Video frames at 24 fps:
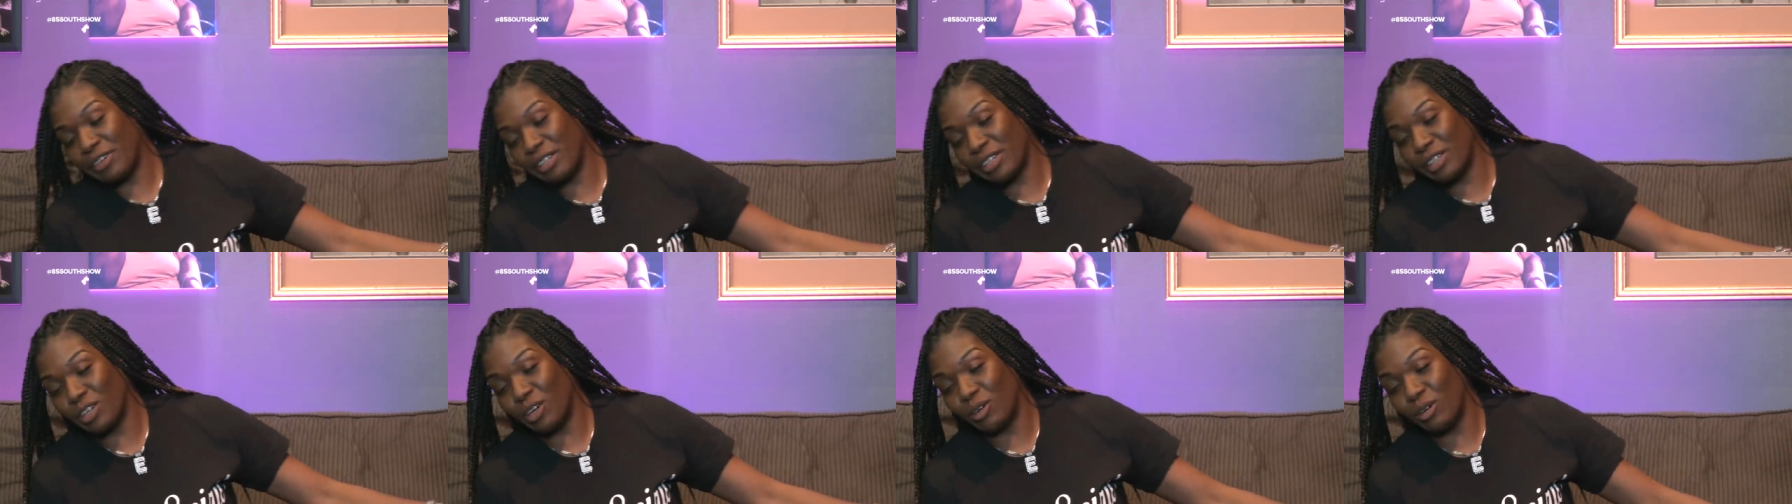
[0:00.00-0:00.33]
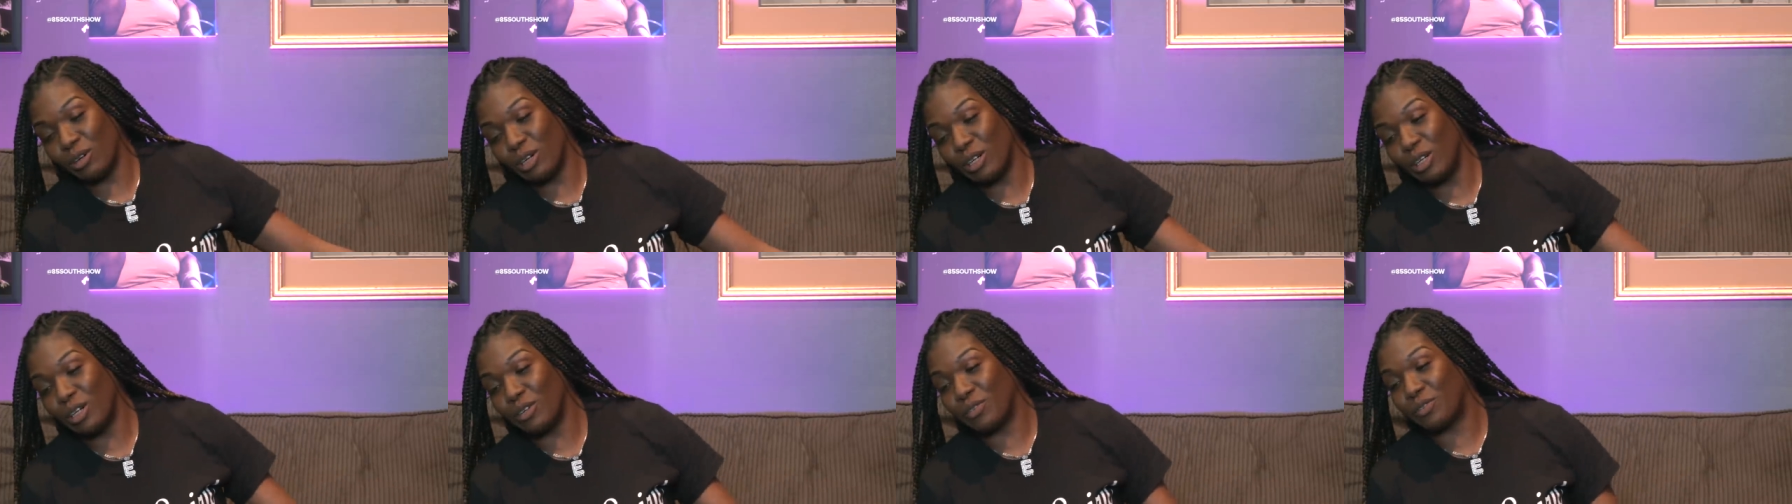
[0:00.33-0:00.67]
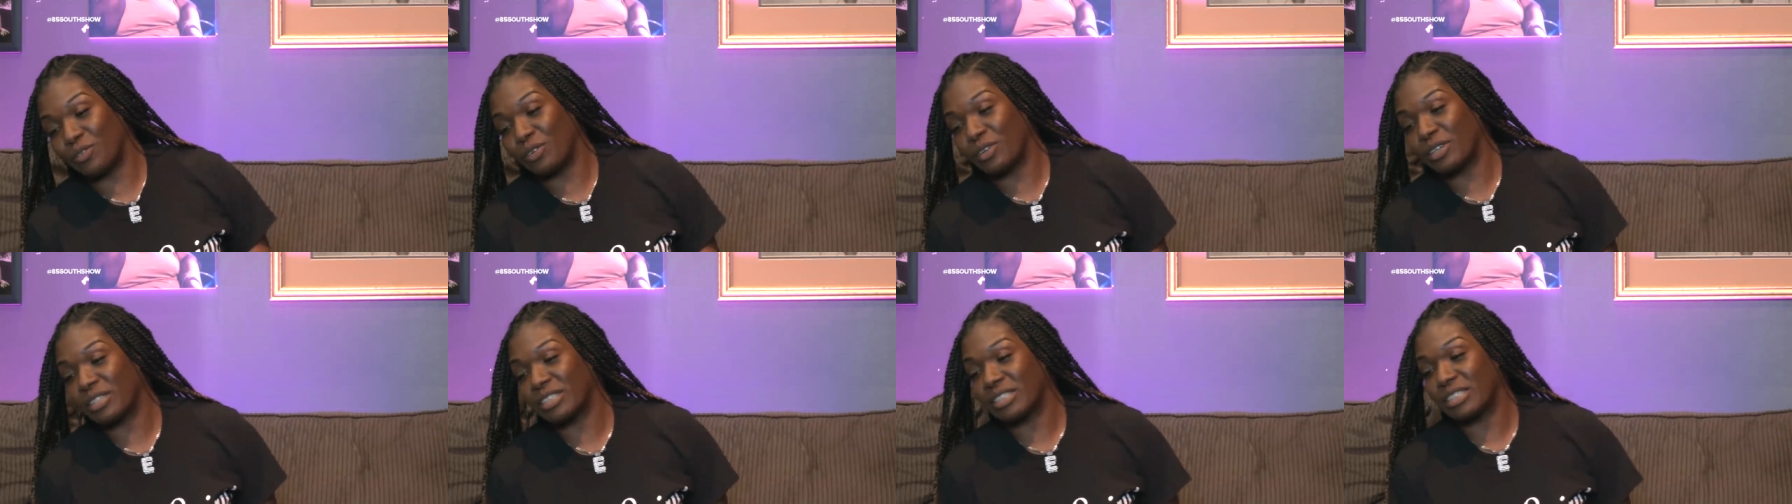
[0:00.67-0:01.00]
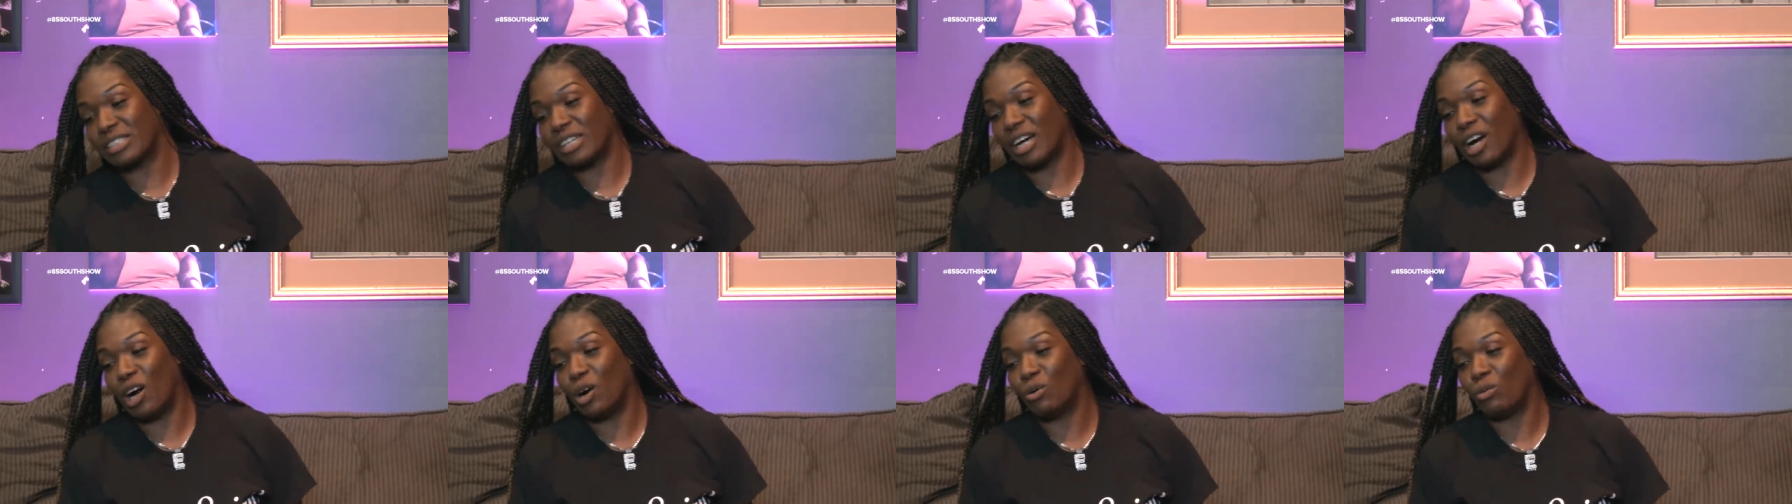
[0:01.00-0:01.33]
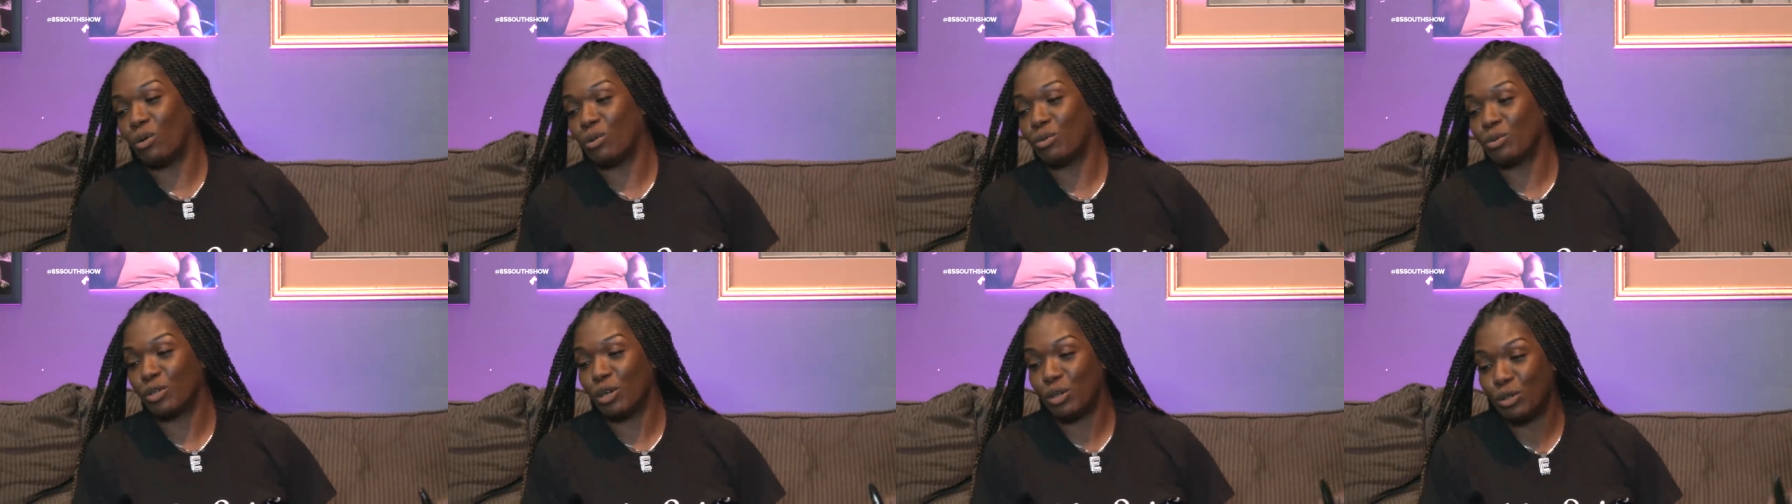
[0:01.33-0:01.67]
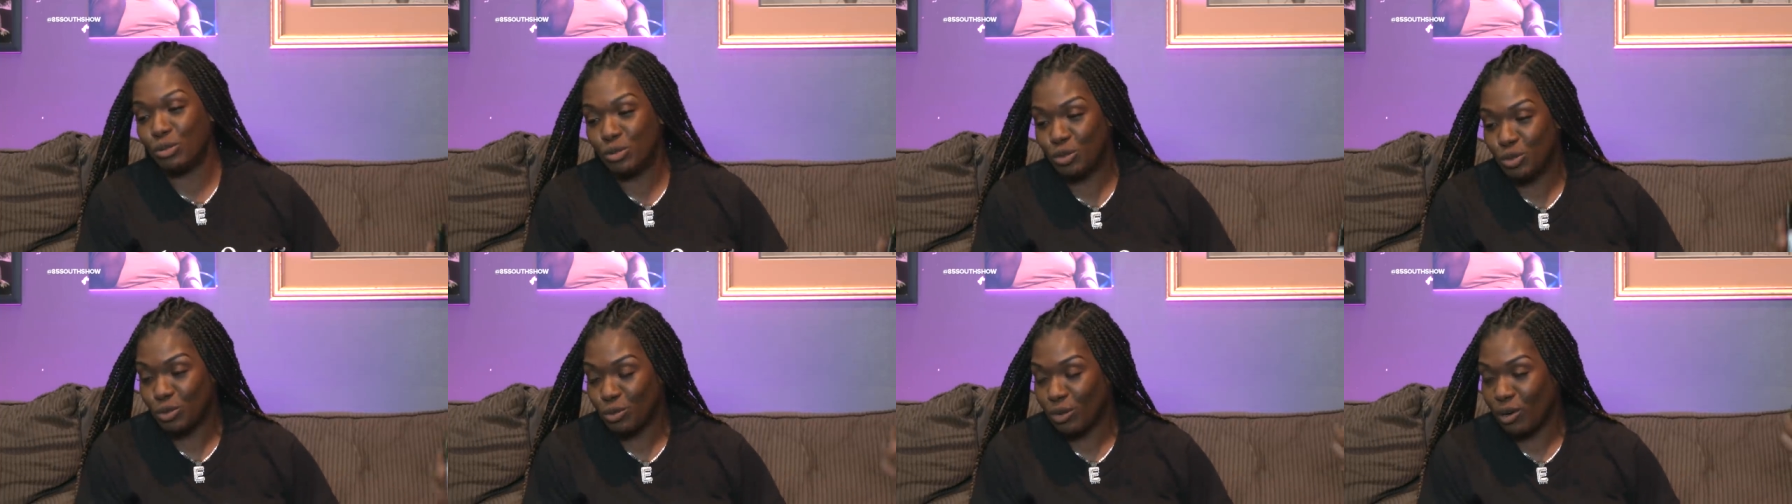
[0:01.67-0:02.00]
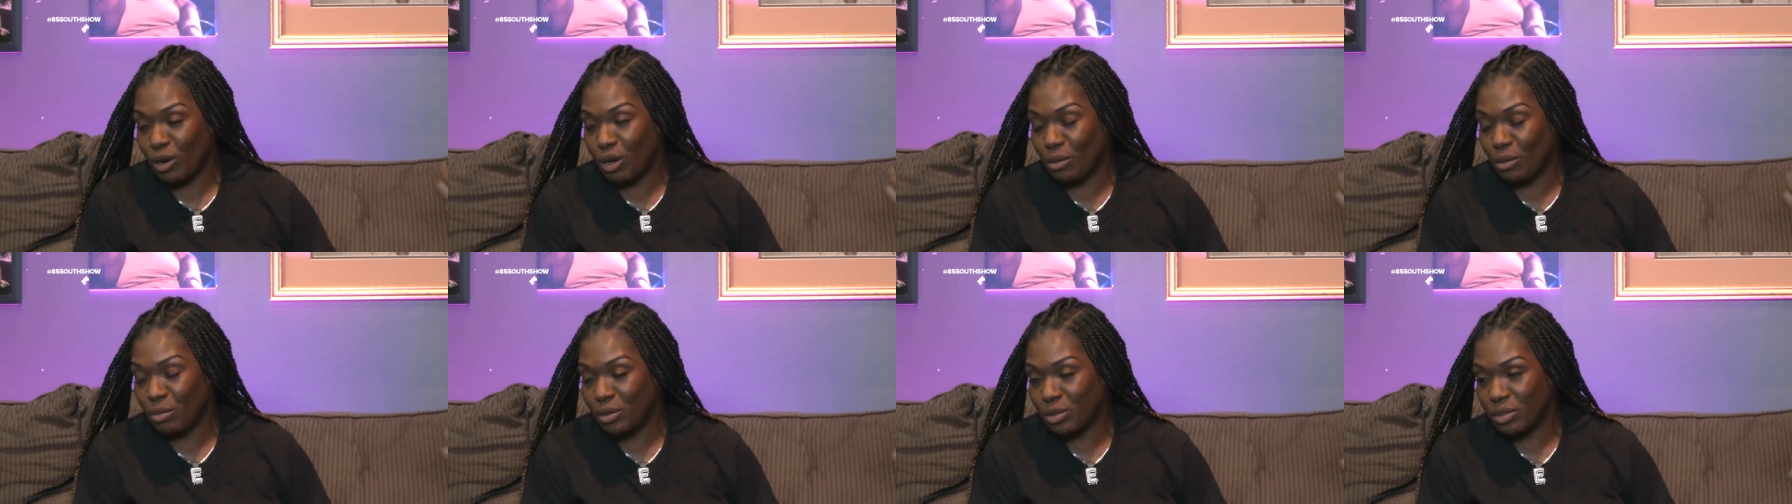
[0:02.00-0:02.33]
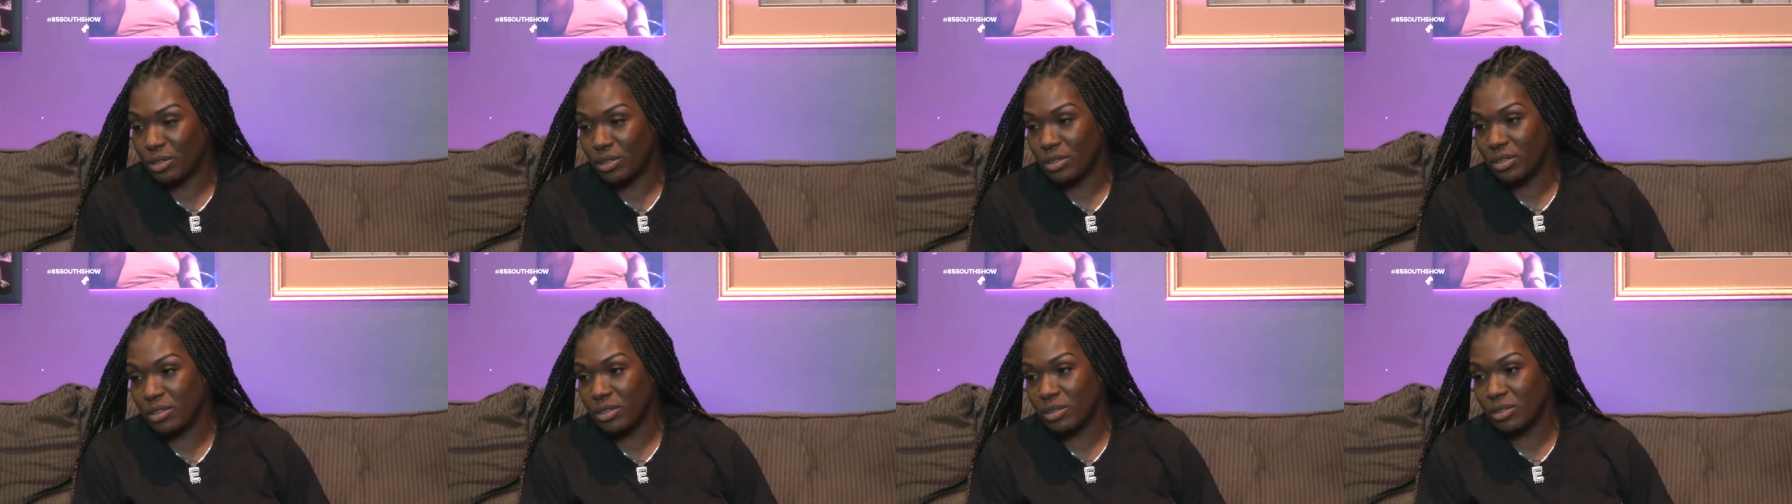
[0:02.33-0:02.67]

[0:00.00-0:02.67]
finna go look for this shit. I don't want no drama.